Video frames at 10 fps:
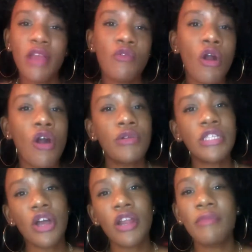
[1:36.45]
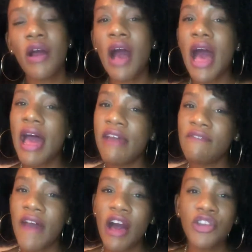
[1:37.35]
We're always talking about high
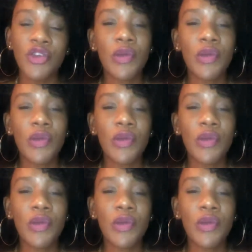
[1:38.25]
value